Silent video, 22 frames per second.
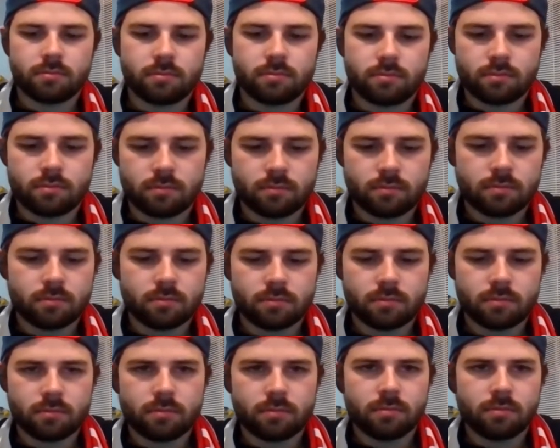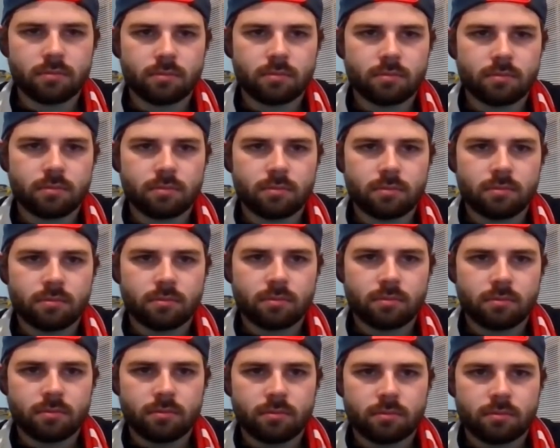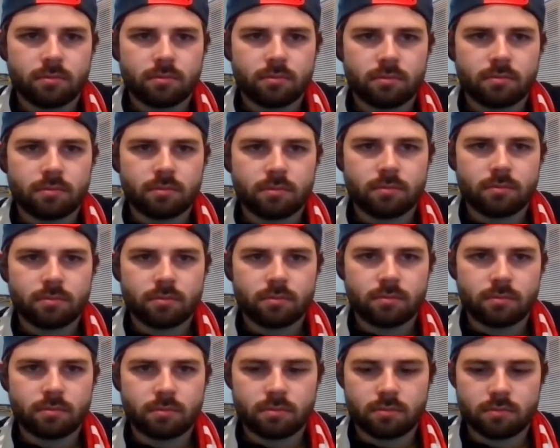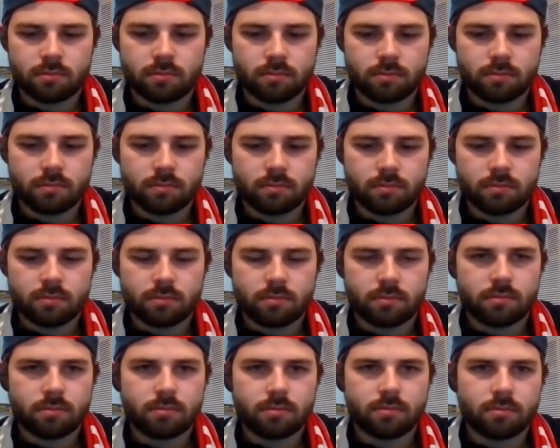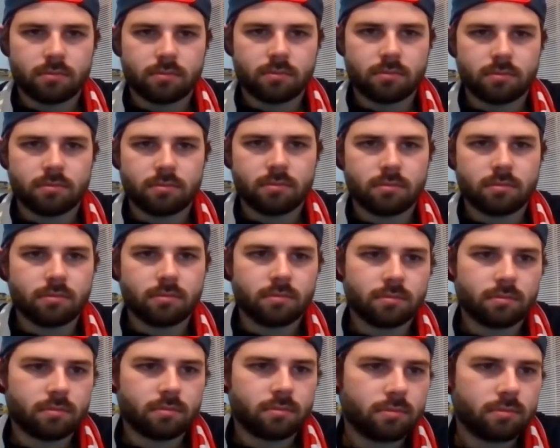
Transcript: (silent)